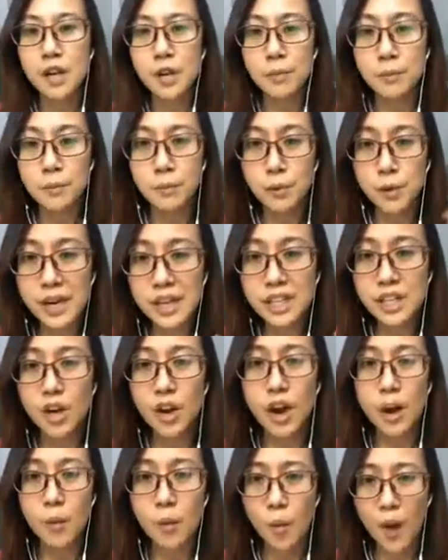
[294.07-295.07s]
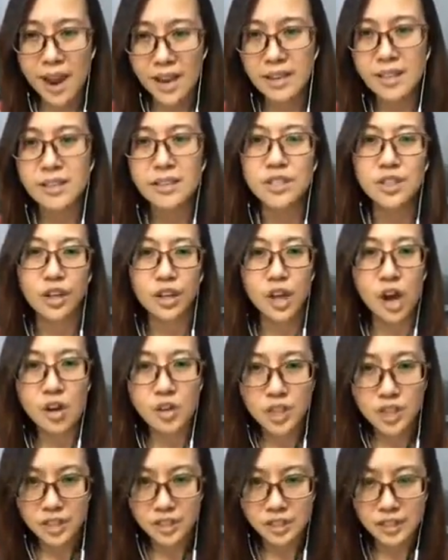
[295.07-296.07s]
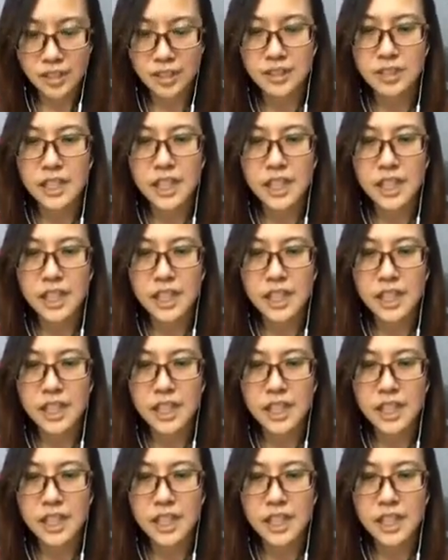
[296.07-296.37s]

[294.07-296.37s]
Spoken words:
bring your awareness, your consciousness